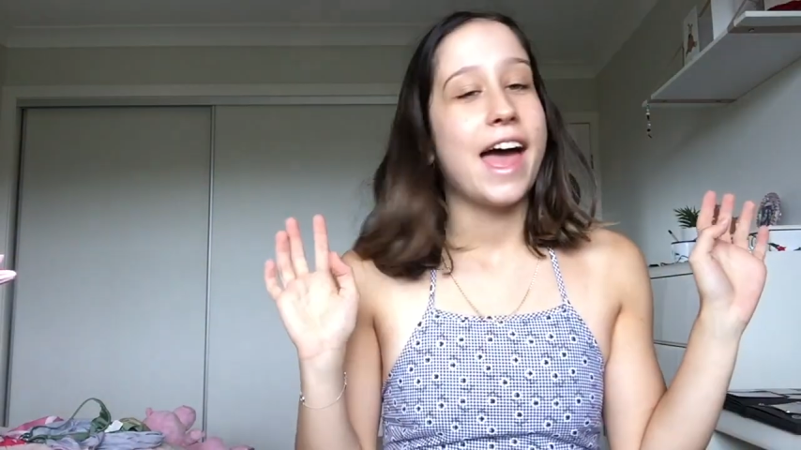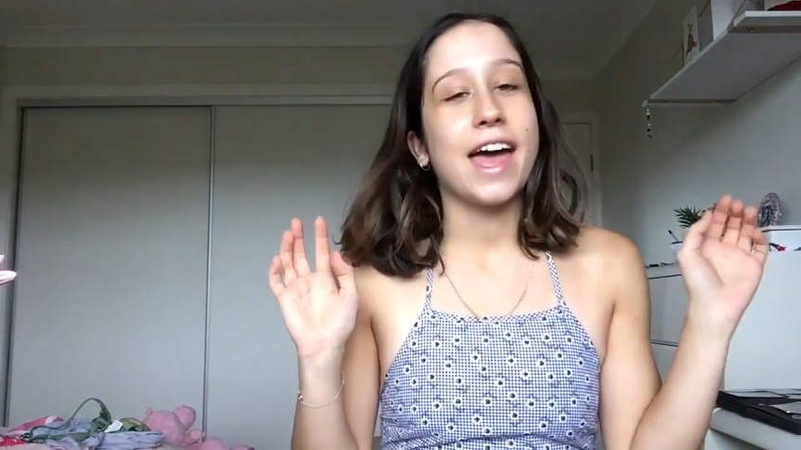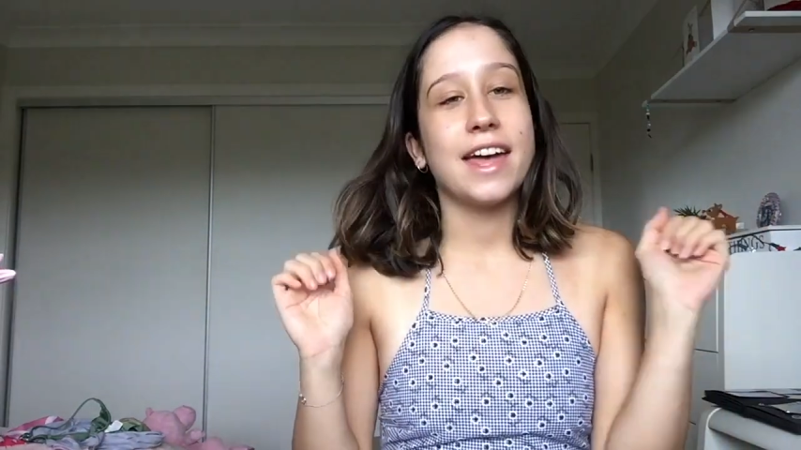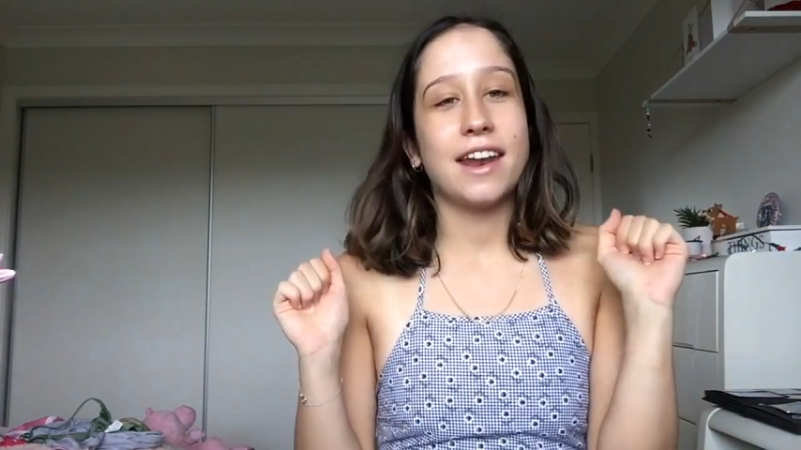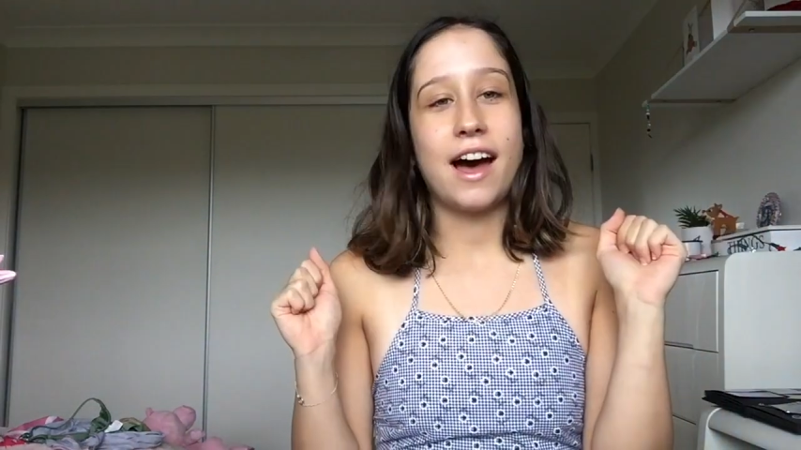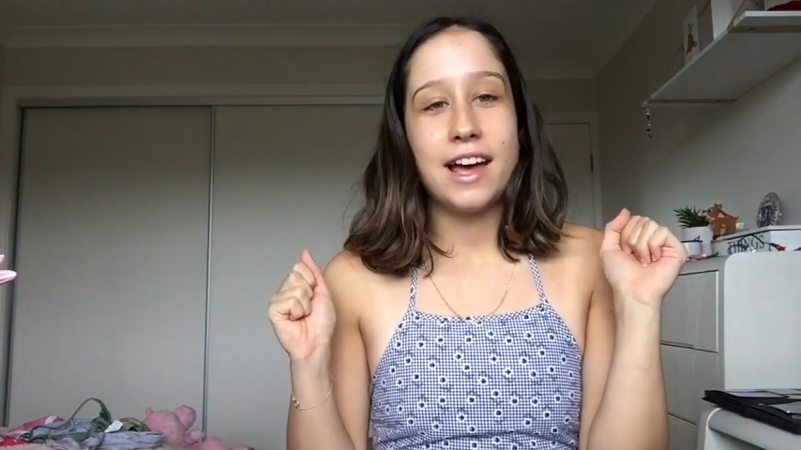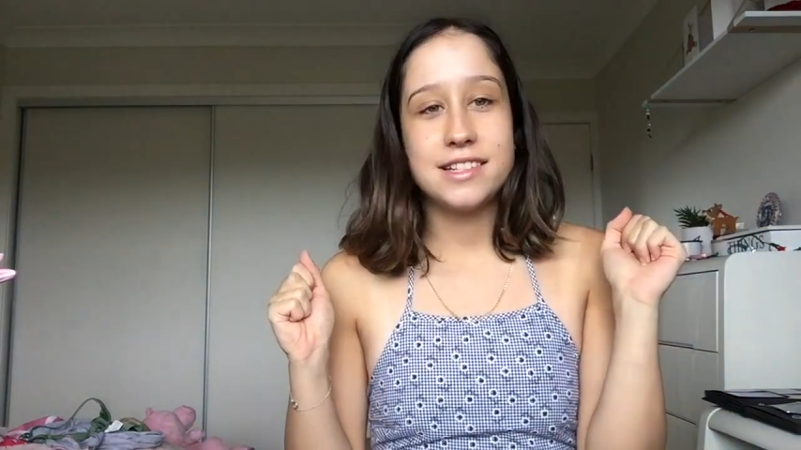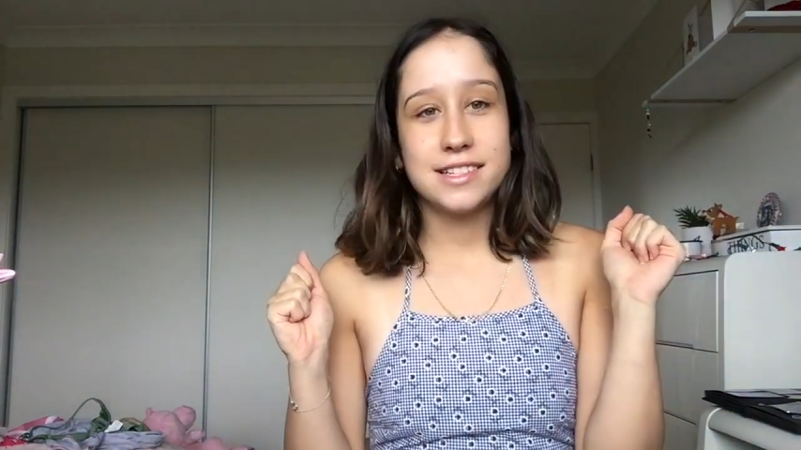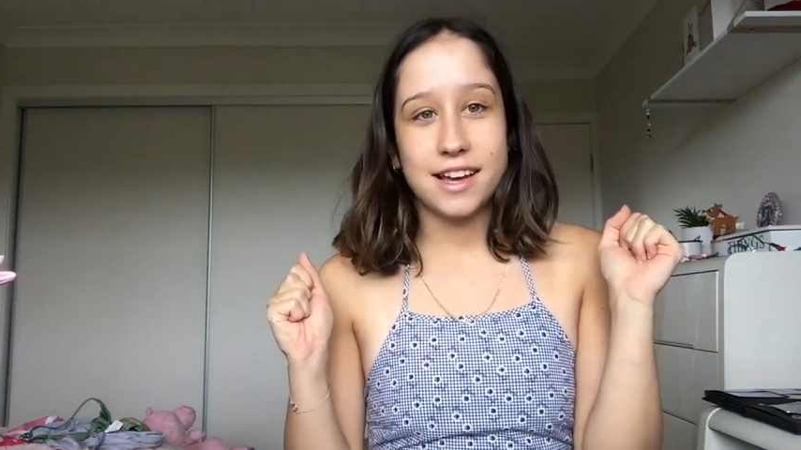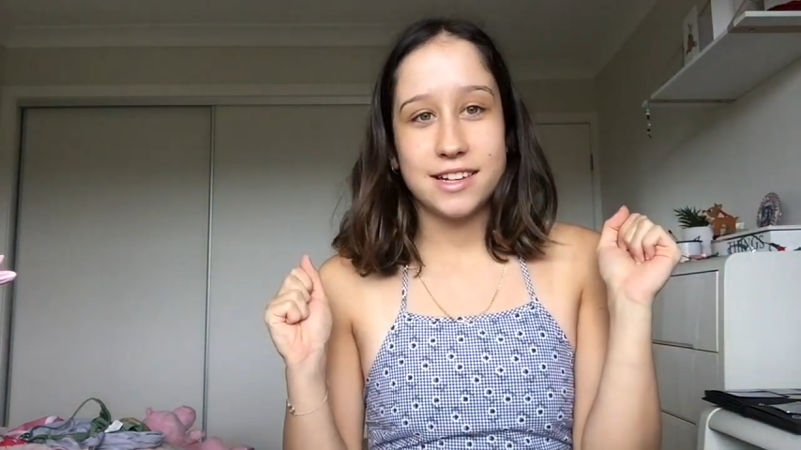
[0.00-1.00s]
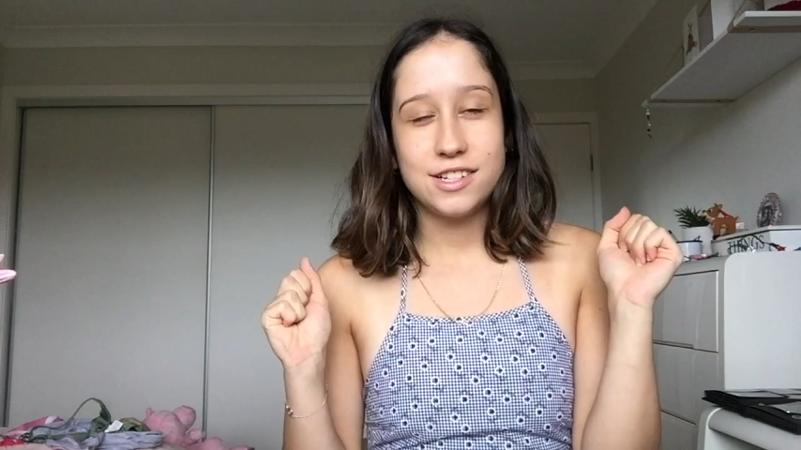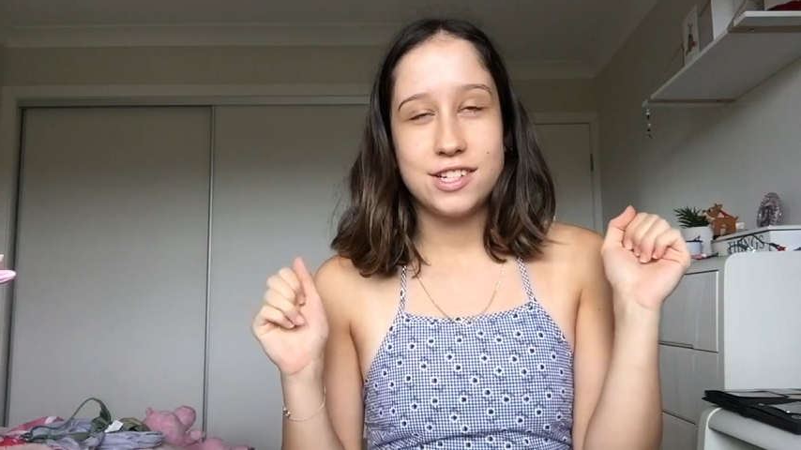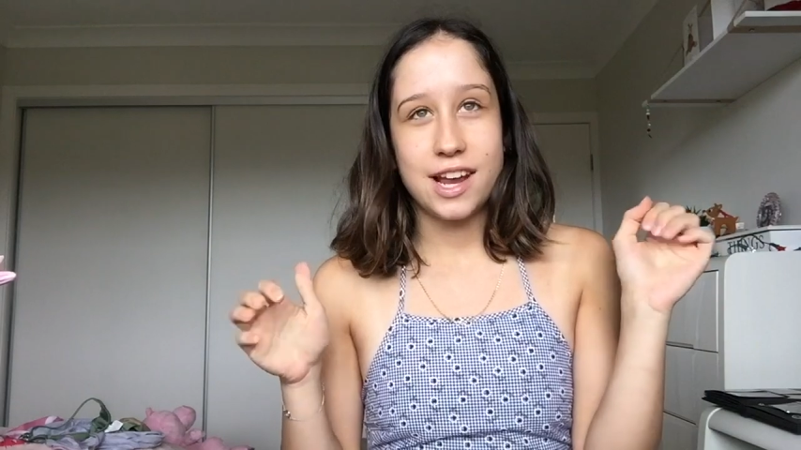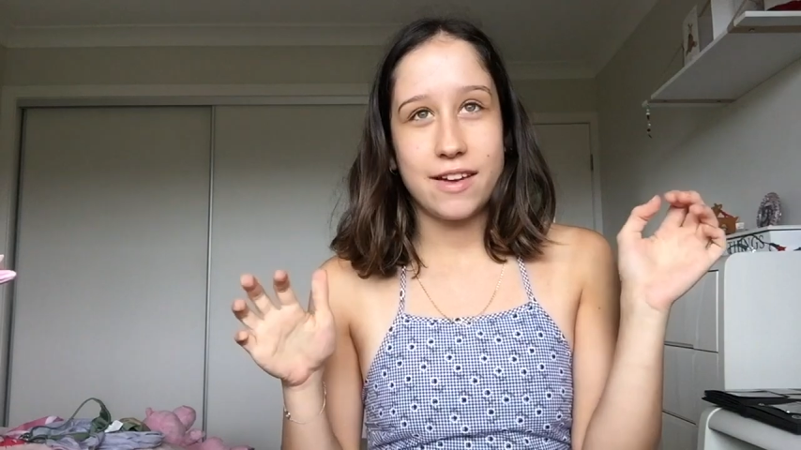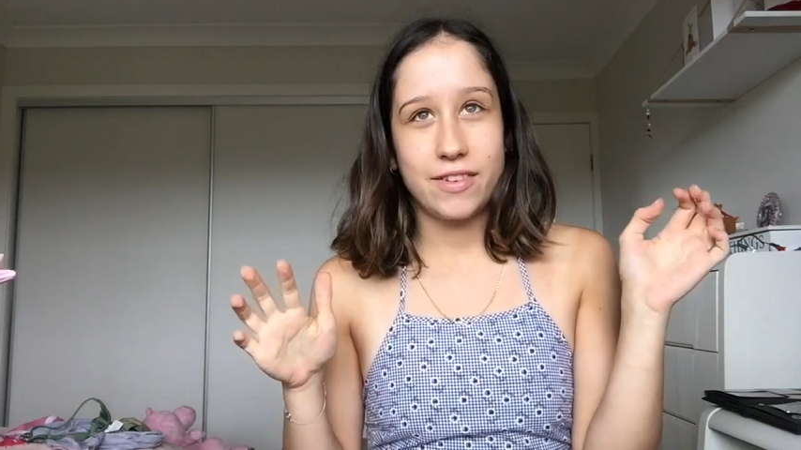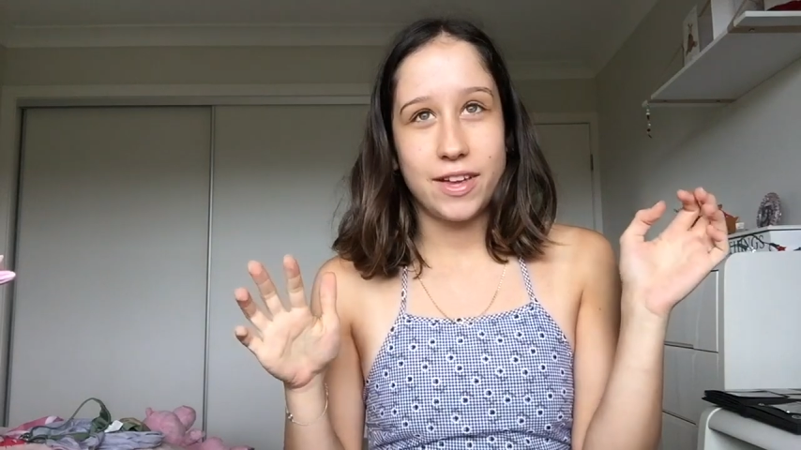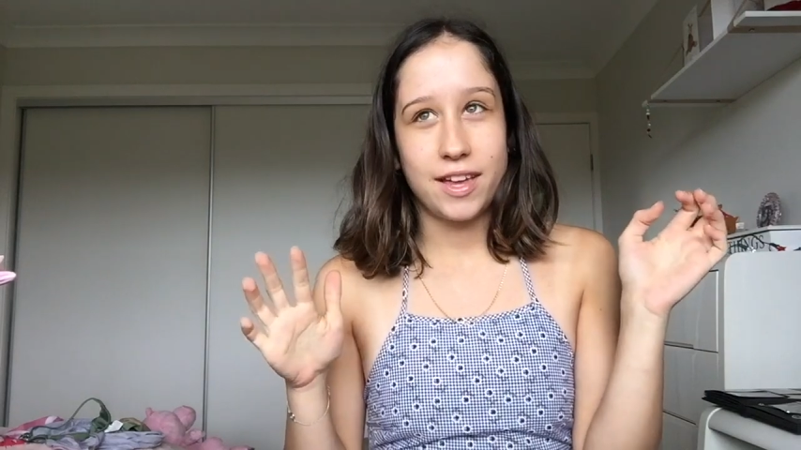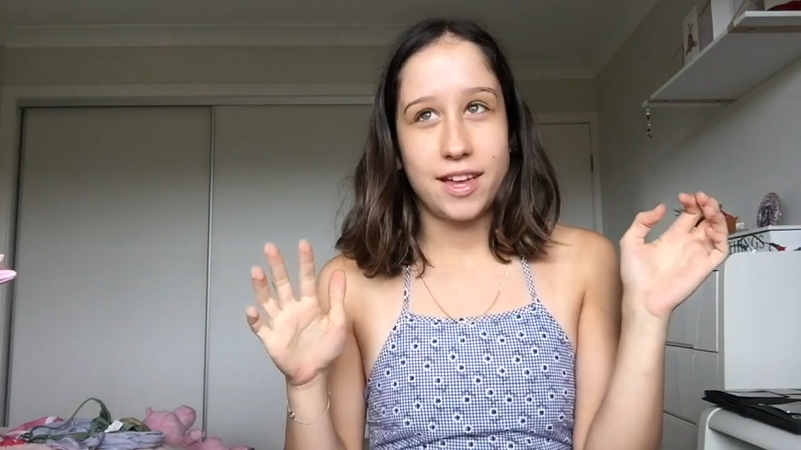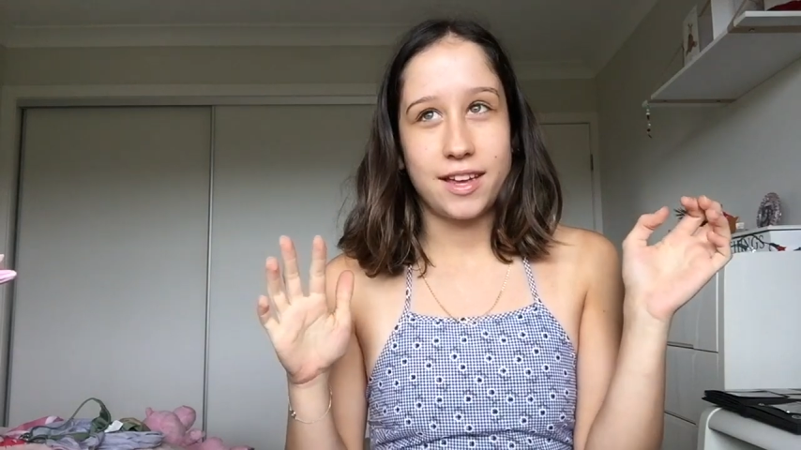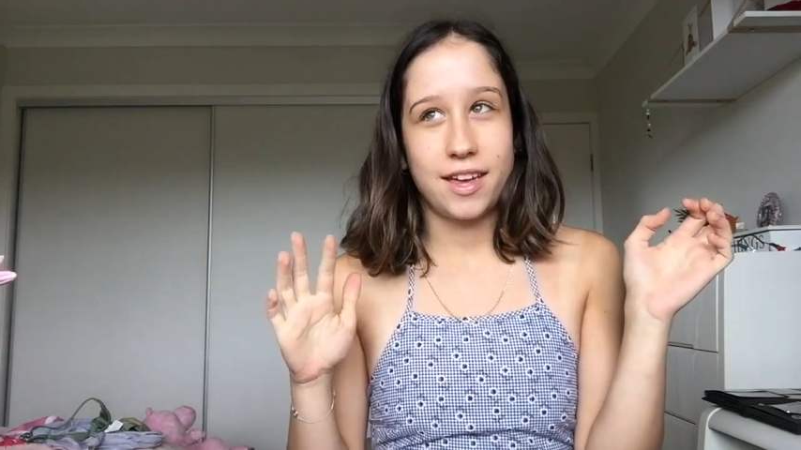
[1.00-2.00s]
And I started
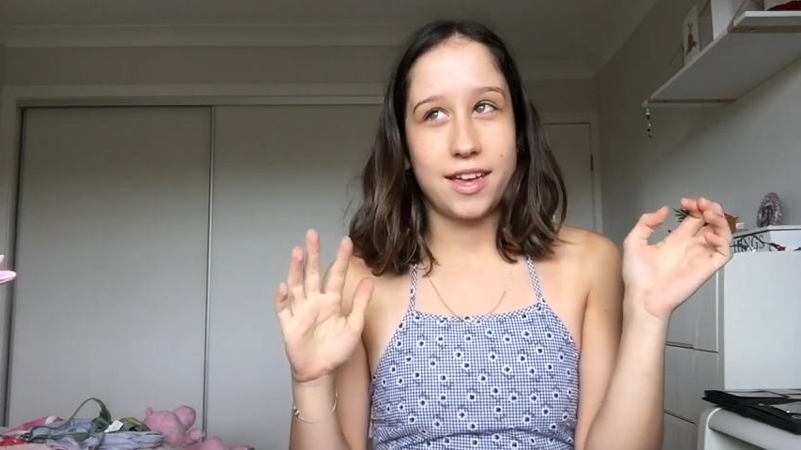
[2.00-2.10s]
shaving